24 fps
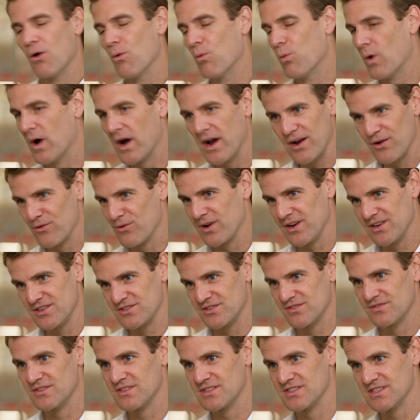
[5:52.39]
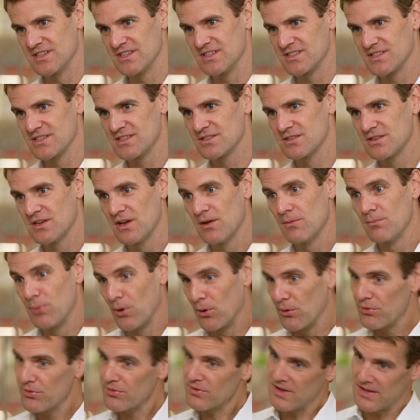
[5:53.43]
a wide range of diseases,
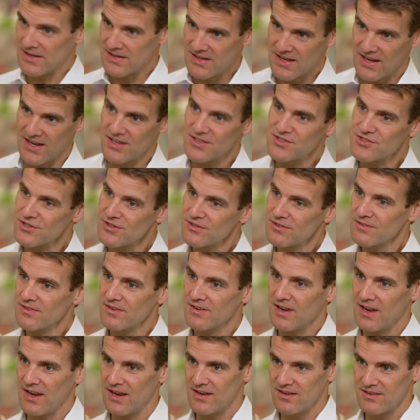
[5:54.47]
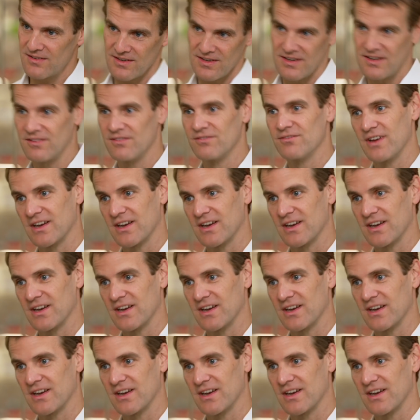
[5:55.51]
both in cancer and in